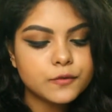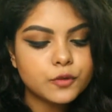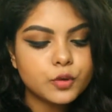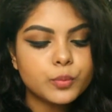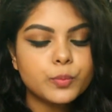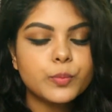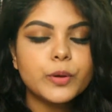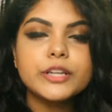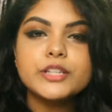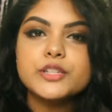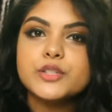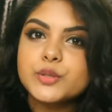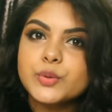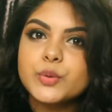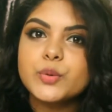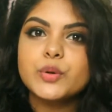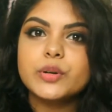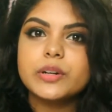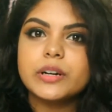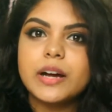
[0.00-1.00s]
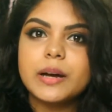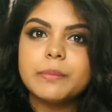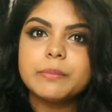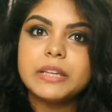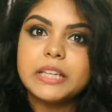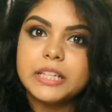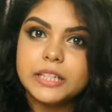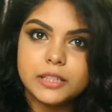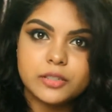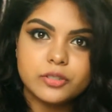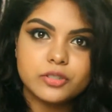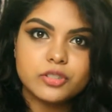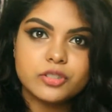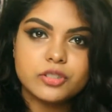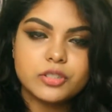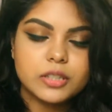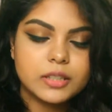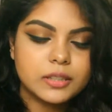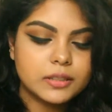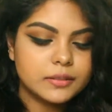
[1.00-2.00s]
4.2 gram
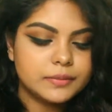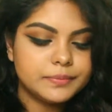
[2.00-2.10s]
each.